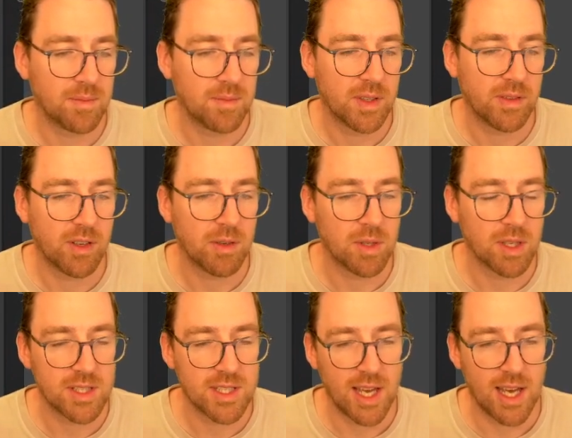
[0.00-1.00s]
If I
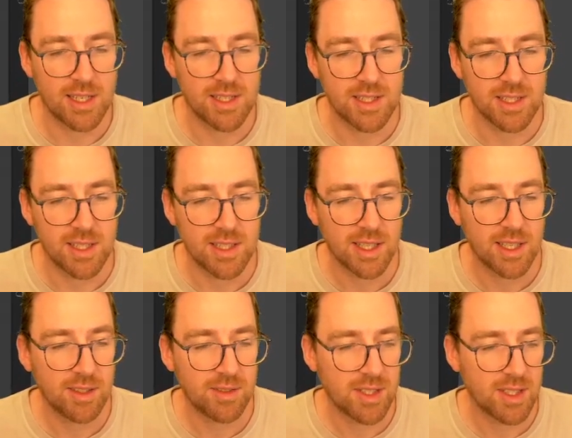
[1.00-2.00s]
wanted to add
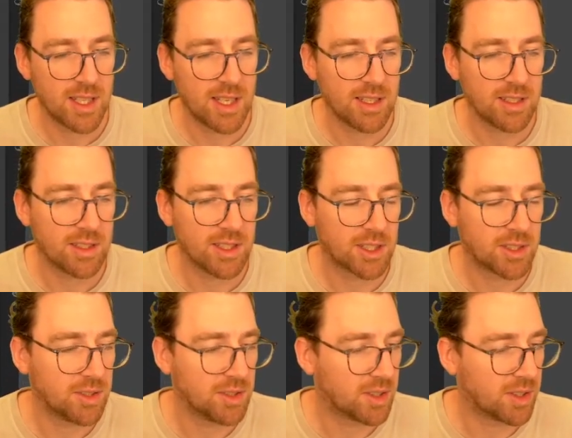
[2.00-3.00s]
detail to that, I
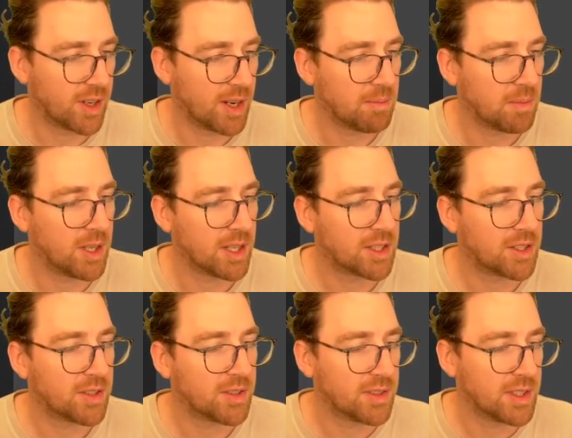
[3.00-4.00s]
could grab my
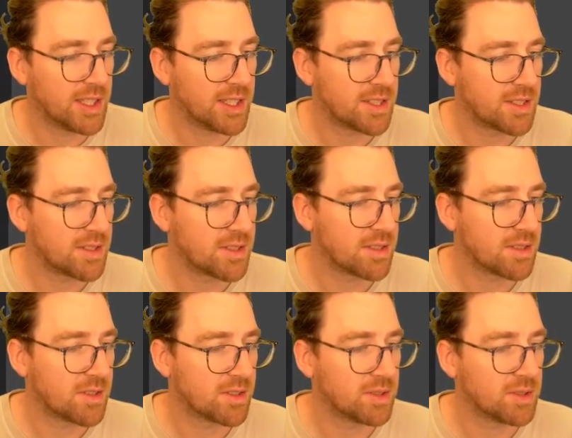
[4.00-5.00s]
crease
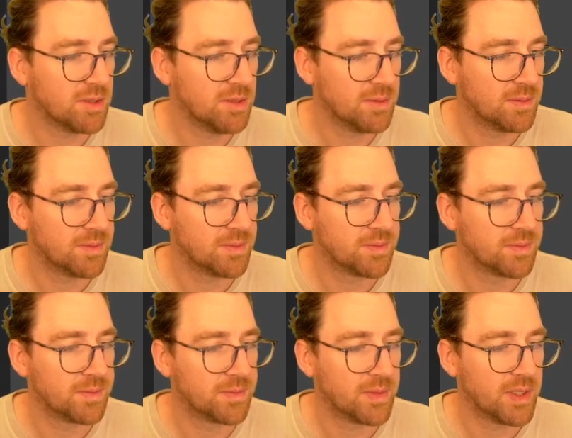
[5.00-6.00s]
tool
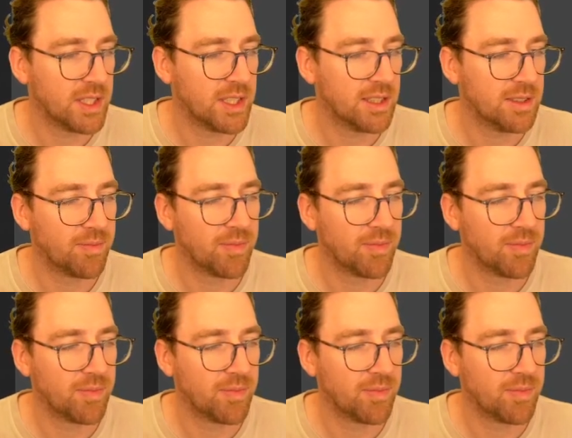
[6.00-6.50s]
here.